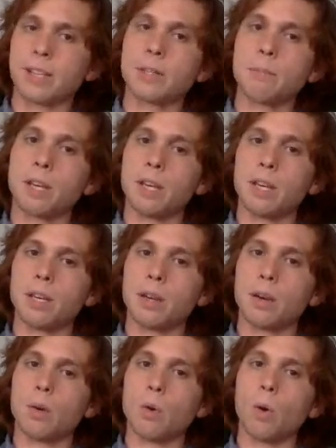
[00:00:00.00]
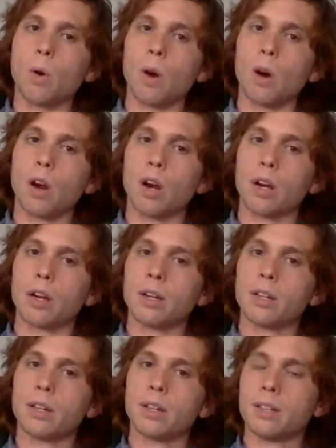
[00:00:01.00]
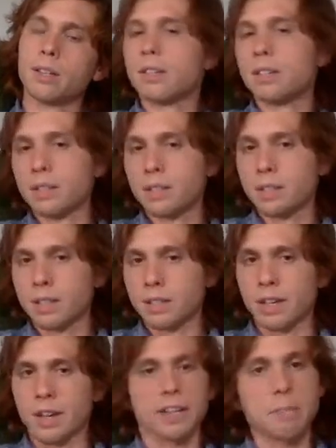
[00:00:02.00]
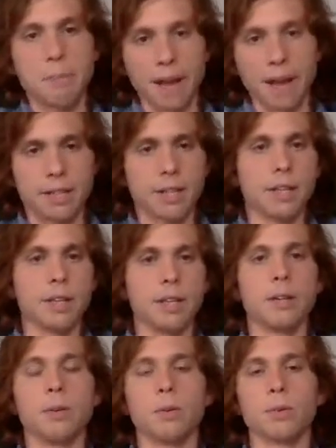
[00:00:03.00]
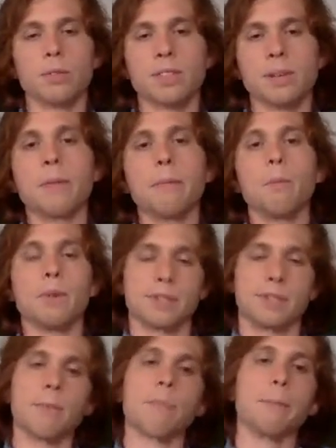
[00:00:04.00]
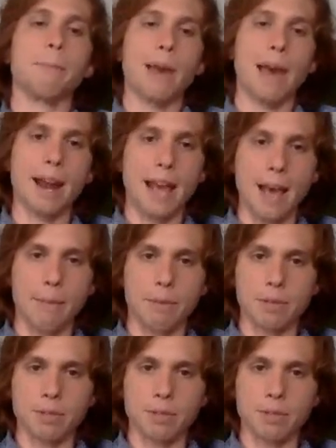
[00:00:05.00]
me or is unexpected, when something bad happens,